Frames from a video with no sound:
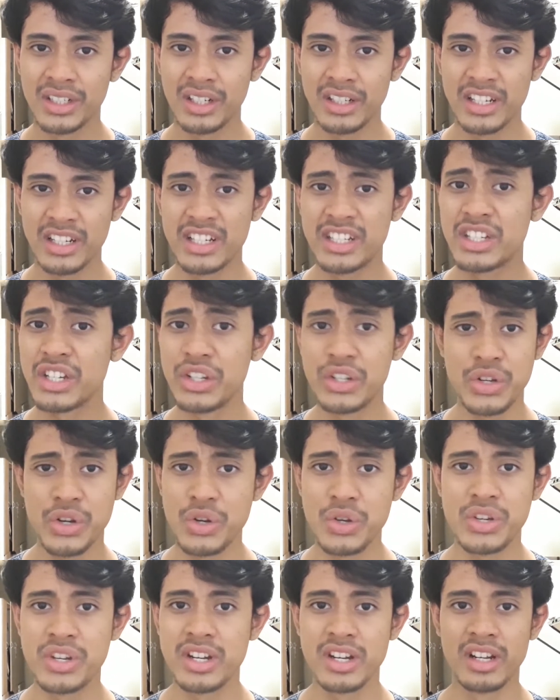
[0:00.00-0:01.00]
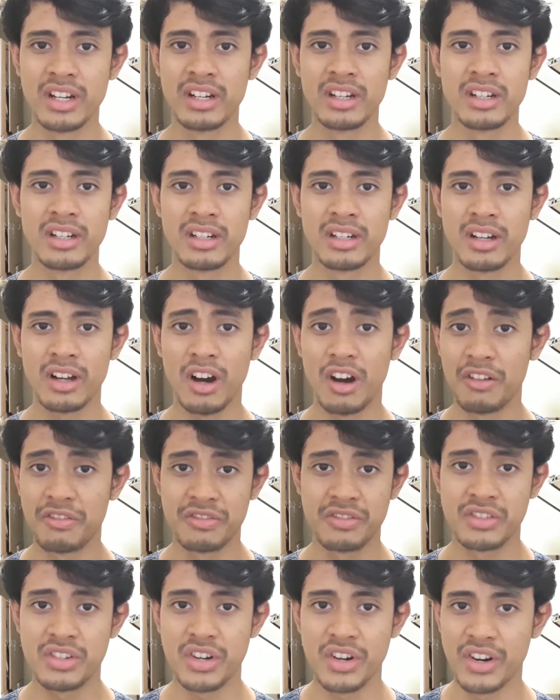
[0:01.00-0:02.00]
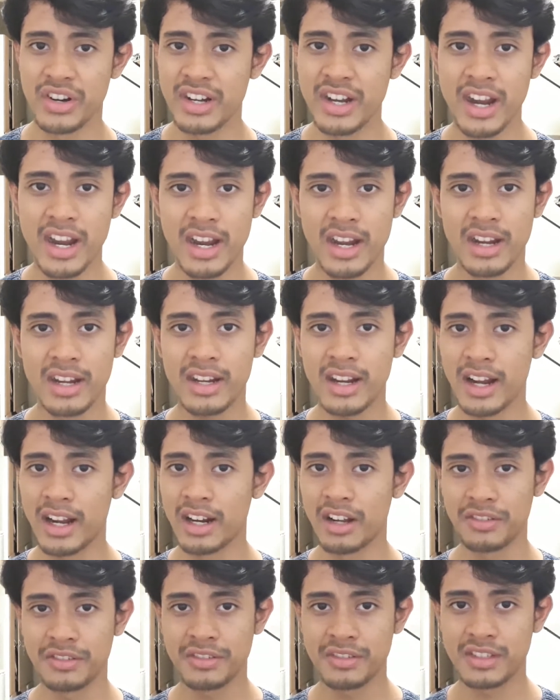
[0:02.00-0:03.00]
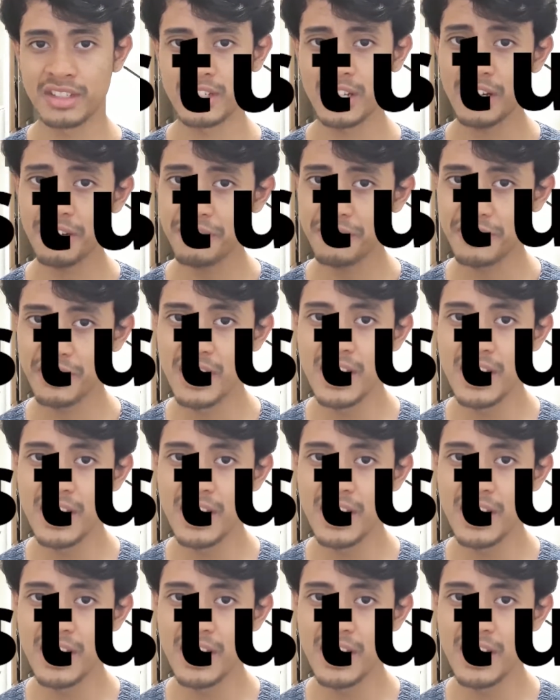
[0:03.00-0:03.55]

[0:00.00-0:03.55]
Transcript: institution of Turkey kind of stuff.